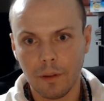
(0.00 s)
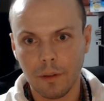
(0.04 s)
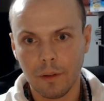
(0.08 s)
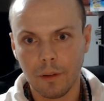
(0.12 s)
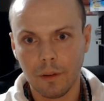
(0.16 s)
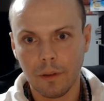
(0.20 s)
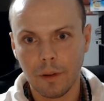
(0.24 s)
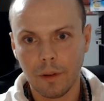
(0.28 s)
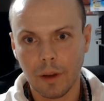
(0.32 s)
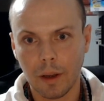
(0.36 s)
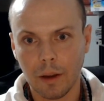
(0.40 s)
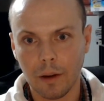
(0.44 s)

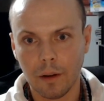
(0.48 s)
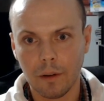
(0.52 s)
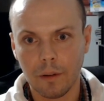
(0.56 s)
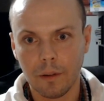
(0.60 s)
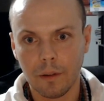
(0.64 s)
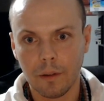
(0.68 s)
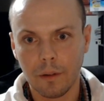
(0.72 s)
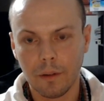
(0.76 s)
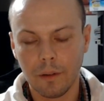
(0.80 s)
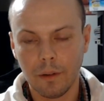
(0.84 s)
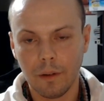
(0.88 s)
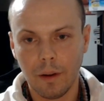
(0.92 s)
Yeah.
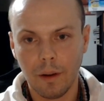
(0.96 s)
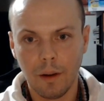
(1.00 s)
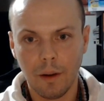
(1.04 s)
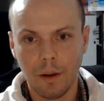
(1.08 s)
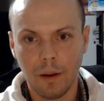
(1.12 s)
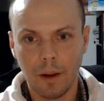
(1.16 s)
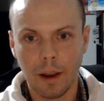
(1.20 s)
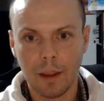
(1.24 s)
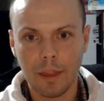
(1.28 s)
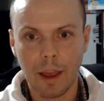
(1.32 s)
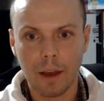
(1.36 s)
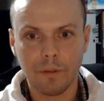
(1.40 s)

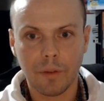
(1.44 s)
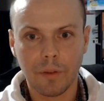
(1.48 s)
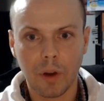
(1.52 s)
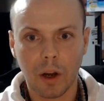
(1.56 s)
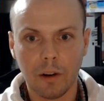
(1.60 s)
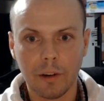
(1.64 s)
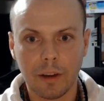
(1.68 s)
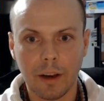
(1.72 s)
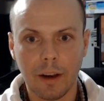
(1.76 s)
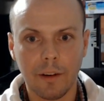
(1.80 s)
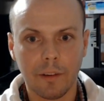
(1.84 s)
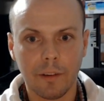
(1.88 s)
And that
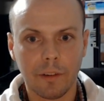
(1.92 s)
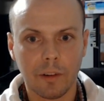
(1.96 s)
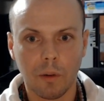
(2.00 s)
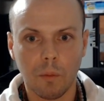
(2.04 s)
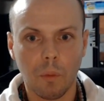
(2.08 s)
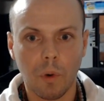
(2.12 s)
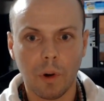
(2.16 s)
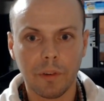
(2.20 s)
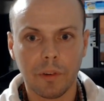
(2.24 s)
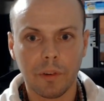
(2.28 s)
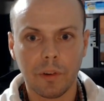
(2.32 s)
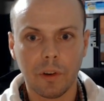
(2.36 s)
validation,
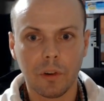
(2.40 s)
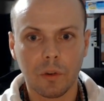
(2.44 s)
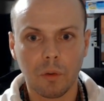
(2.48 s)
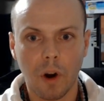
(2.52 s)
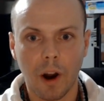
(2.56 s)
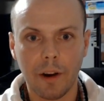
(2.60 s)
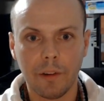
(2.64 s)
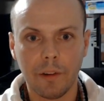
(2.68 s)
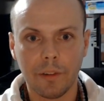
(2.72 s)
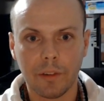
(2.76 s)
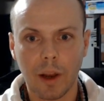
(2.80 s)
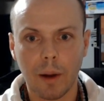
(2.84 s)
once it
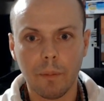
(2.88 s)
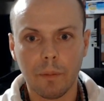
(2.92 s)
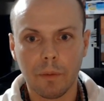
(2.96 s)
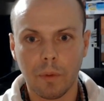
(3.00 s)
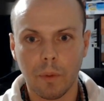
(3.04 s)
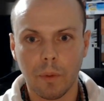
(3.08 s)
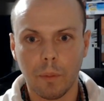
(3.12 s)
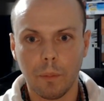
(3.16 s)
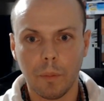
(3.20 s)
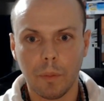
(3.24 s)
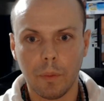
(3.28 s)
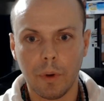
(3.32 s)
dries up
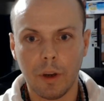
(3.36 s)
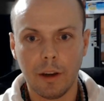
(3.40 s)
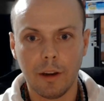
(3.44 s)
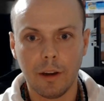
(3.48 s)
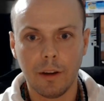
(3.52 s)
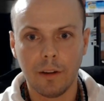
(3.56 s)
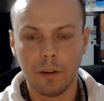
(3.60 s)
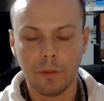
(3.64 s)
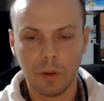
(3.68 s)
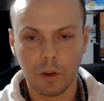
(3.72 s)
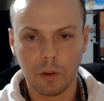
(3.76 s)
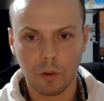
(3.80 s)
from an
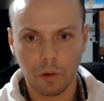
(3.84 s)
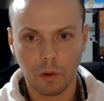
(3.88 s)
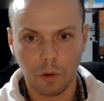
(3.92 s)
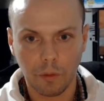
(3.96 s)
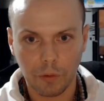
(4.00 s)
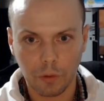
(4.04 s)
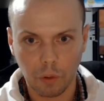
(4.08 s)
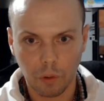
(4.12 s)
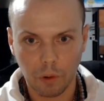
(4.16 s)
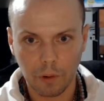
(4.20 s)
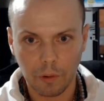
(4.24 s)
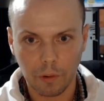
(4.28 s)
individual
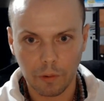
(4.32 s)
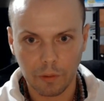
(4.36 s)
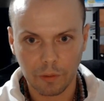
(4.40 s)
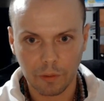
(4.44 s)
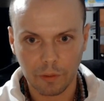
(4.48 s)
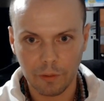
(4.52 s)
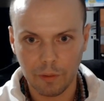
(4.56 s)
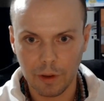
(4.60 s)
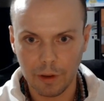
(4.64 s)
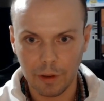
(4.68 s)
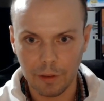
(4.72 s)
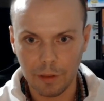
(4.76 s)
source,
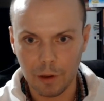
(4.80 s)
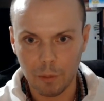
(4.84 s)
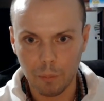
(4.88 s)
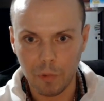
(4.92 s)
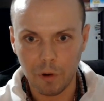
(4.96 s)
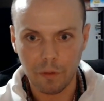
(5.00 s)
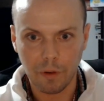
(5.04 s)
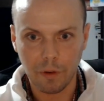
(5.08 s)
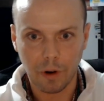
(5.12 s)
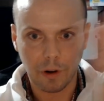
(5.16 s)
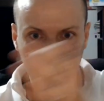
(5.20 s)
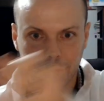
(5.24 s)
then they'll move
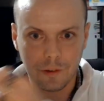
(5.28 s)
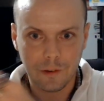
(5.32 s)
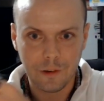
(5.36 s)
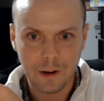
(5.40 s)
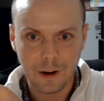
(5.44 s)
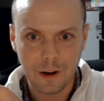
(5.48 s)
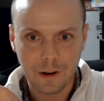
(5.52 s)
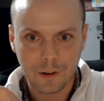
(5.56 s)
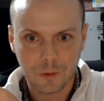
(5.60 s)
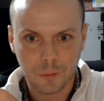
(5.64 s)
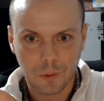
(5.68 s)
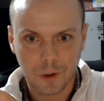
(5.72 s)
on to the
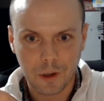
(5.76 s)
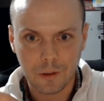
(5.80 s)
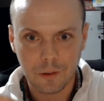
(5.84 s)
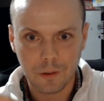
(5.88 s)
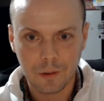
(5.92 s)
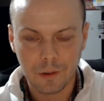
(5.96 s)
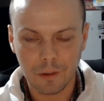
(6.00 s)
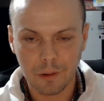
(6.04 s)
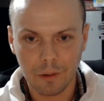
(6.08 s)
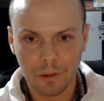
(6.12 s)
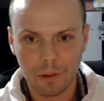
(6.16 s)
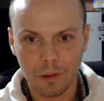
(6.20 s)
next one,
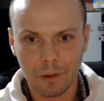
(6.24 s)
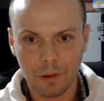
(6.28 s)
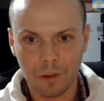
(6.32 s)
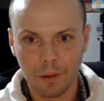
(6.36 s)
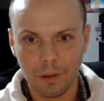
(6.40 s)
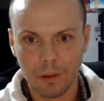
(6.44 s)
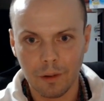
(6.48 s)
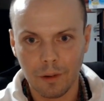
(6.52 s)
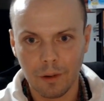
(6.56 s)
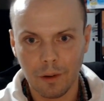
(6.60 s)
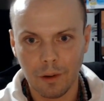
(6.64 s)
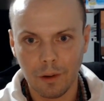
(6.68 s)

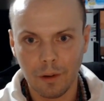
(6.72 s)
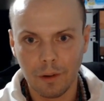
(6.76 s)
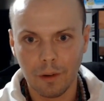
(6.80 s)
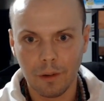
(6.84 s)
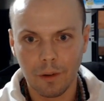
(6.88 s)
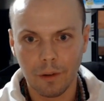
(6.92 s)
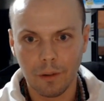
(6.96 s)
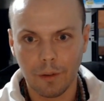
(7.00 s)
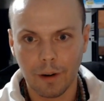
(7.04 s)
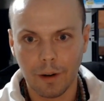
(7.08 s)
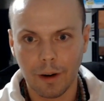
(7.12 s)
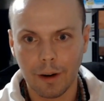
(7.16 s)

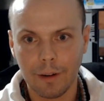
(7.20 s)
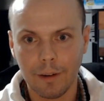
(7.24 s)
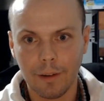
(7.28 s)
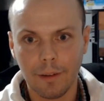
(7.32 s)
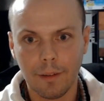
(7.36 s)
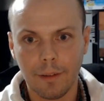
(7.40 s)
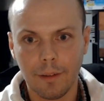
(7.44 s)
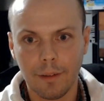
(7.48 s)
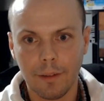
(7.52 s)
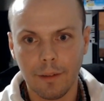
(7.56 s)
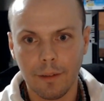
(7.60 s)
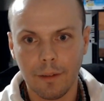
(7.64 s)
right?
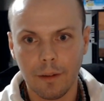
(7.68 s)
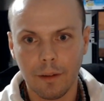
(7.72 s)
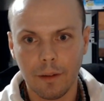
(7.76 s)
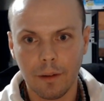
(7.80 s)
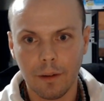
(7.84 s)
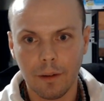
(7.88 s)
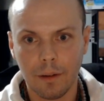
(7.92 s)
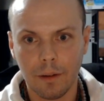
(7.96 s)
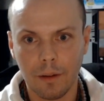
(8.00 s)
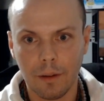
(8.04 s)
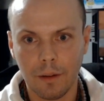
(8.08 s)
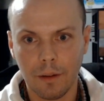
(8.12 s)

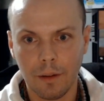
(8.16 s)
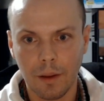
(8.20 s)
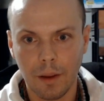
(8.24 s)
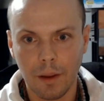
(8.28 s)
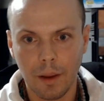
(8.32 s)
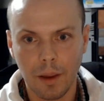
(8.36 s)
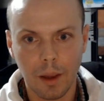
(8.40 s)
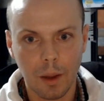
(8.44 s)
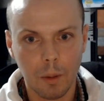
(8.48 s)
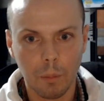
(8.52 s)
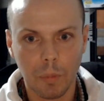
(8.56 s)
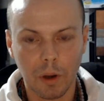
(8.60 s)

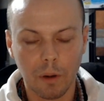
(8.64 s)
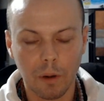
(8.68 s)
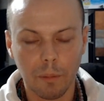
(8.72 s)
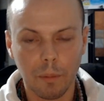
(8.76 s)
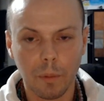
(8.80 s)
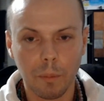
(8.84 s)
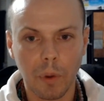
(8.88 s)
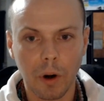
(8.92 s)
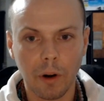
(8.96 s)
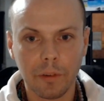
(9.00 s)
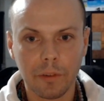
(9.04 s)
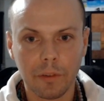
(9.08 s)
But if a
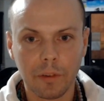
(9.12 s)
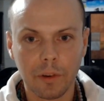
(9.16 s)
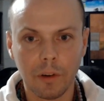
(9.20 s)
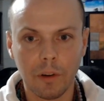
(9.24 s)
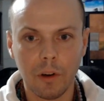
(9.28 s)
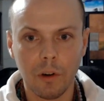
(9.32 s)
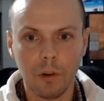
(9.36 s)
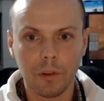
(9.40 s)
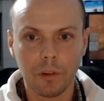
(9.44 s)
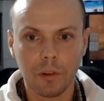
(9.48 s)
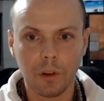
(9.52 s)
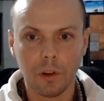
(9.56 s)
person
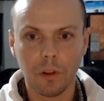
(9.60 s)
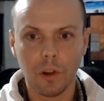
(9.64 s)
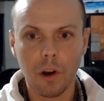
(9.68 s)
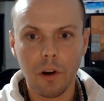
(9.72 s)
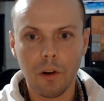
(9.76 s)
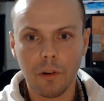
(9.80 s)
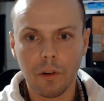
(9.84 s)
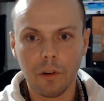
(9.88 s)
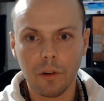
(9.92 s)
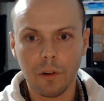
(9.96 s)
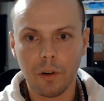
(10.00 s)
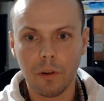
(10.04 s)
who's
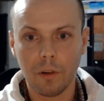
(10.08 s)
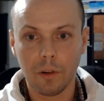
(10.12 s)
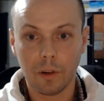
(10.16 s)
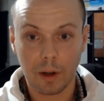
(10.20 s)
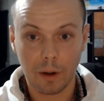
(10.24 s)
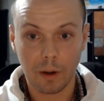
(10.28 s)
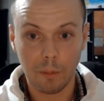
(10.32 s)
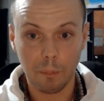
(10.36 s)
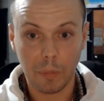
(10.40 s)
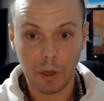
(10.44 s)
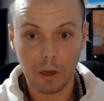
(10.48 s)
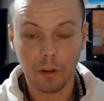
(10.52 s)
alone, who can
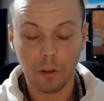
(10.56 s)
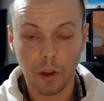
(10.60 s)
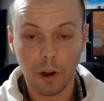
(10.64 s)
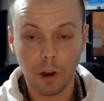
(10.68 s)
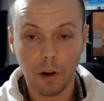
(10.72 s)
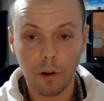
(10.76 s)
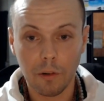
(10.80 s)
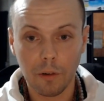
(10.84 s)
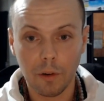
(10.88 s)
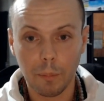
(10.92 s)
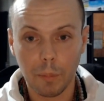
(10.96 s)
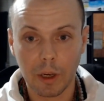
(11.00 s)
be
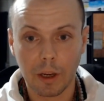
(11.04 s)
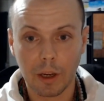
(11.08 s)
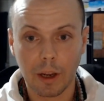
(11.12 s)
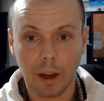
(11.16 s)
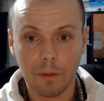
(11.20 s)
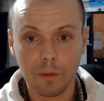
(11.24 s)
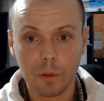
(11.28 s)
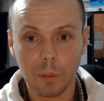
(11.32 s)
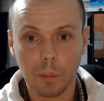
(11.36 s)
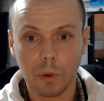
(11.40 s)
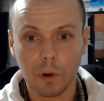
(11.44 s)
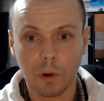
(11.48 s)
alone and be
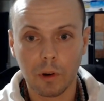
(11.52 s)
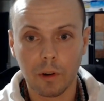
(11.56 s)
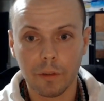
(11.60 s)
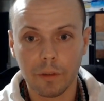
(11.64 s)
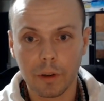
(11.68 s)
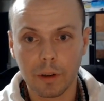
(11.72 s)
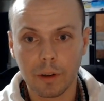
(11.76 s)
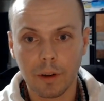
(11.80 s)
comfortable with it,